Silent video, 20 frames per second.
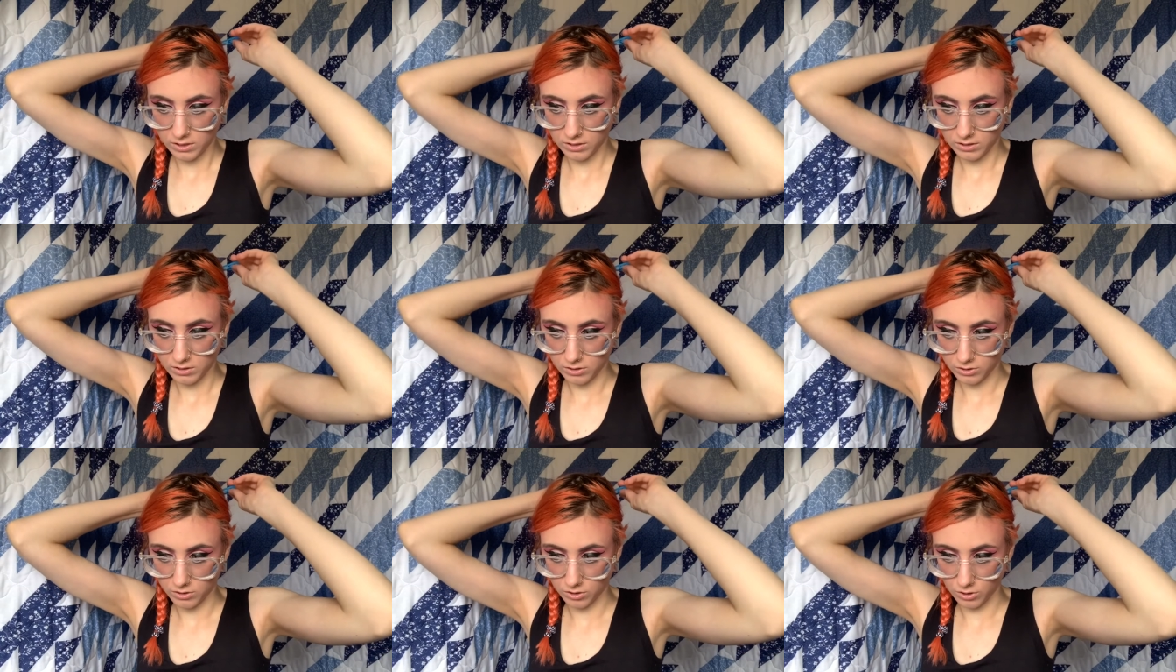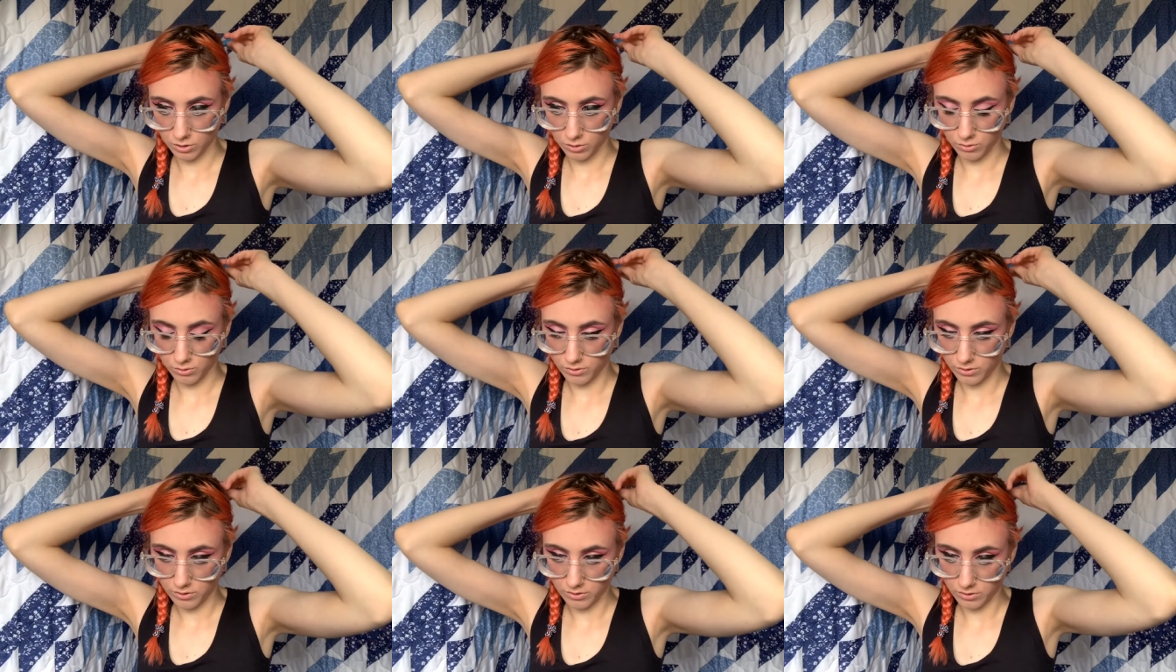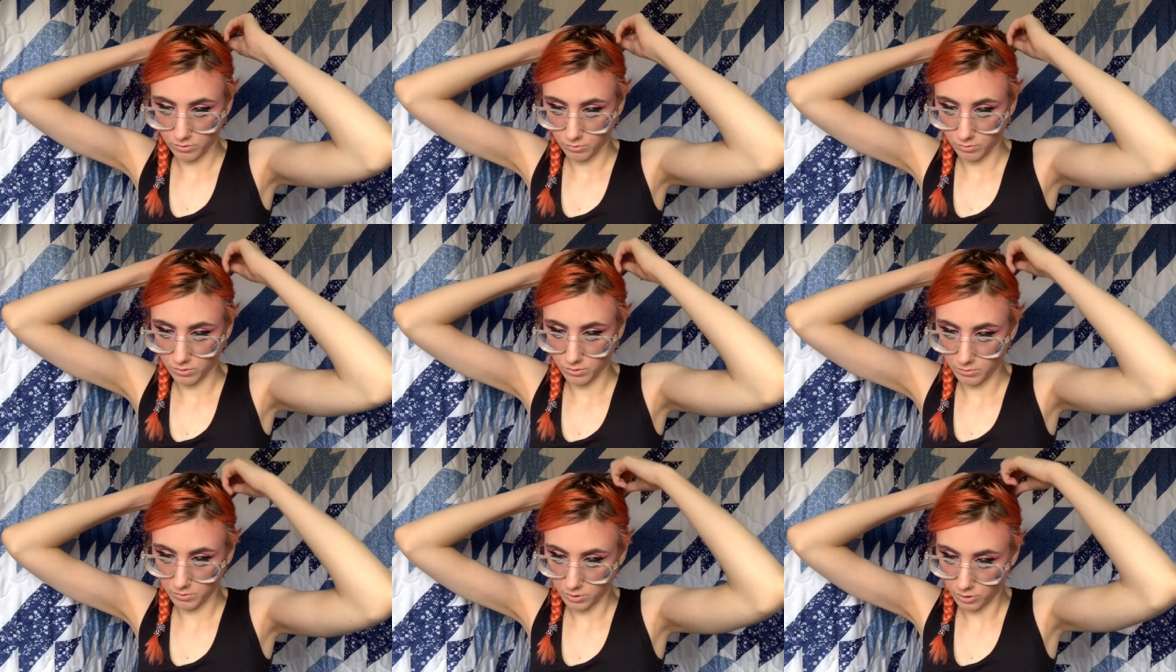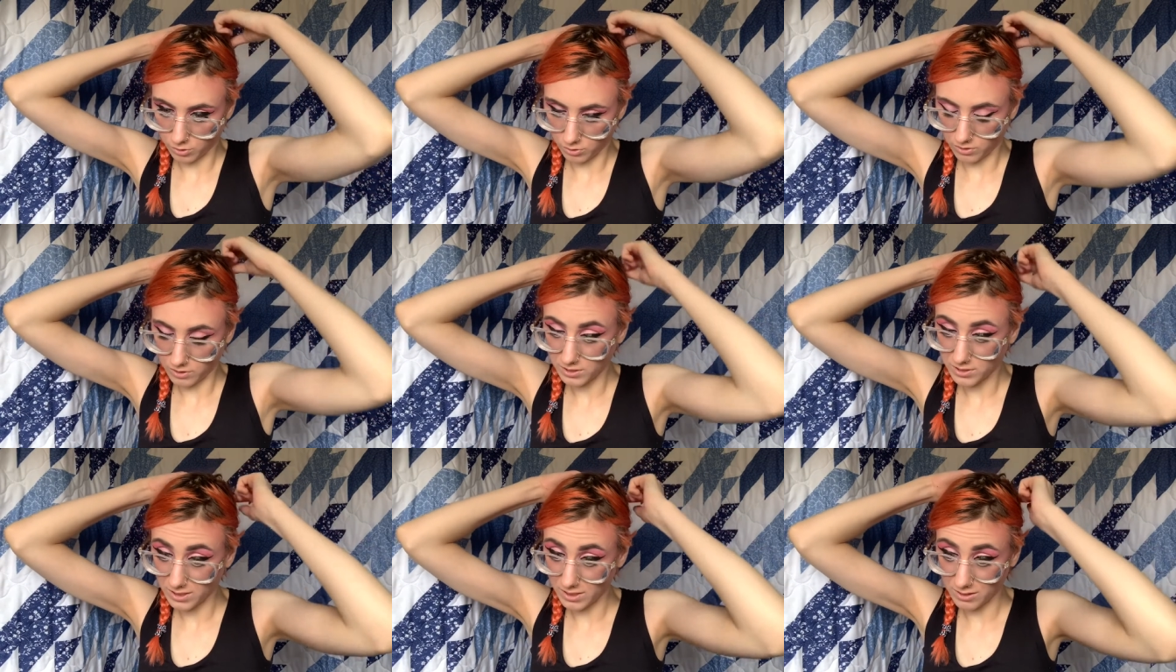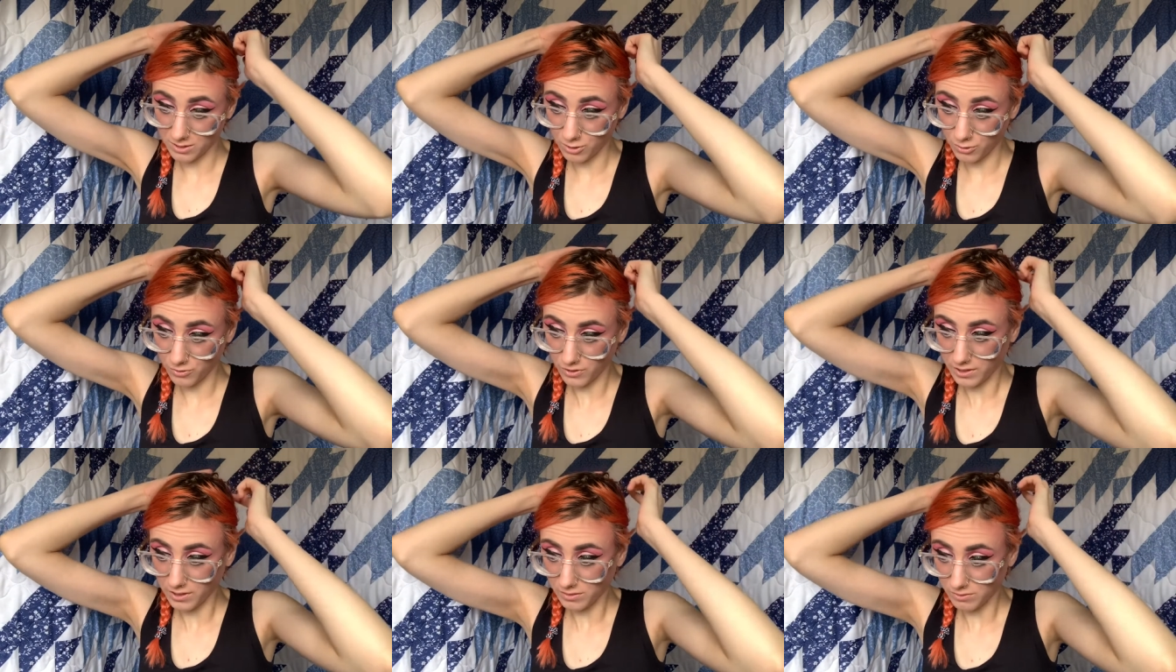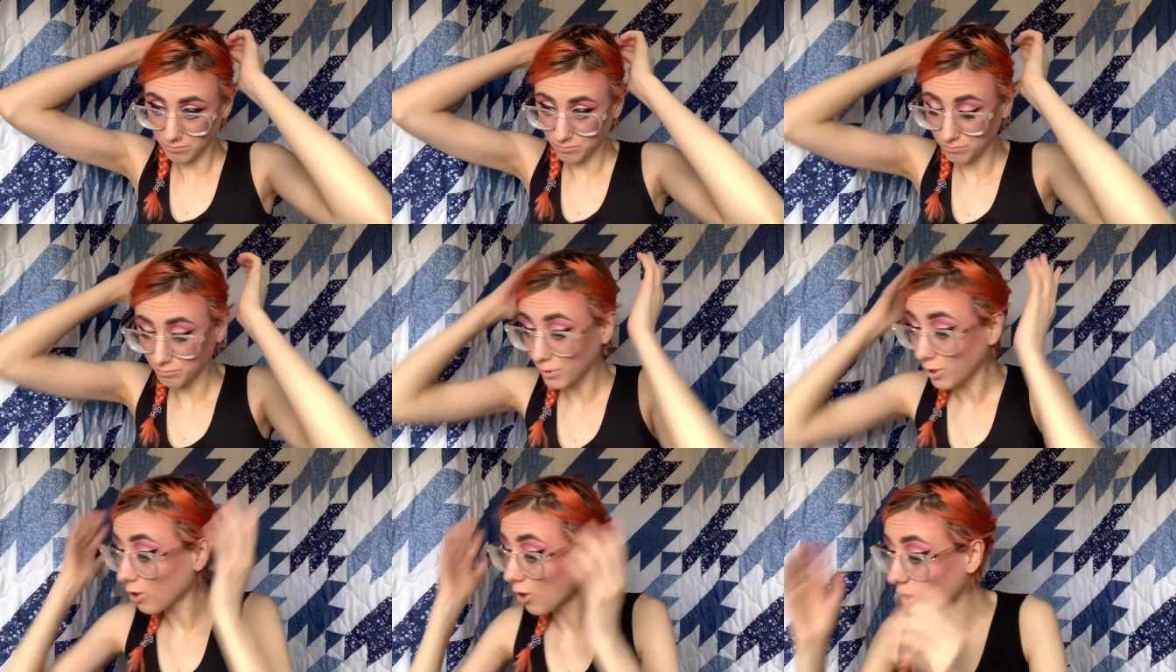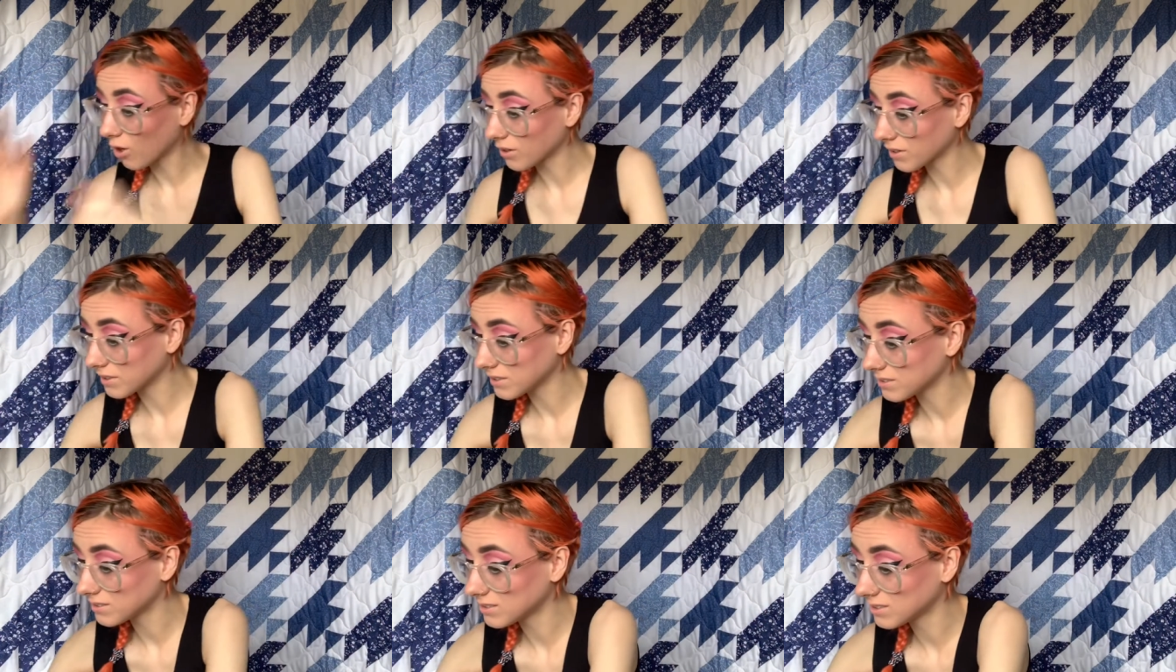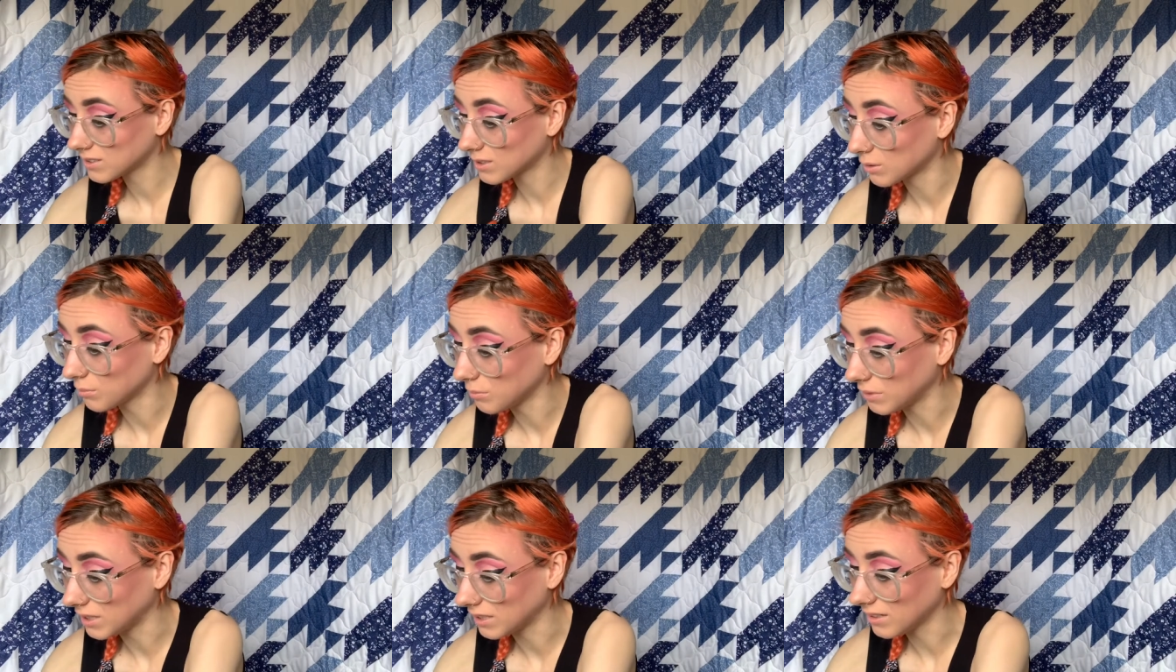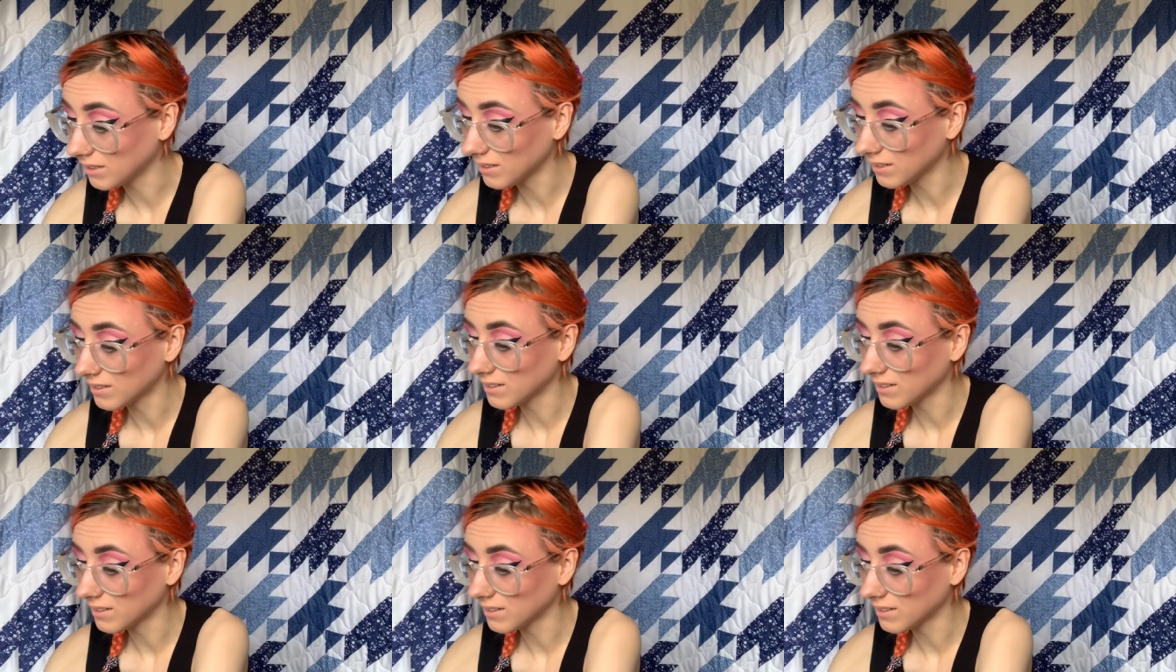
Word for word: so I wanted to make sure they sent the right belongings to me.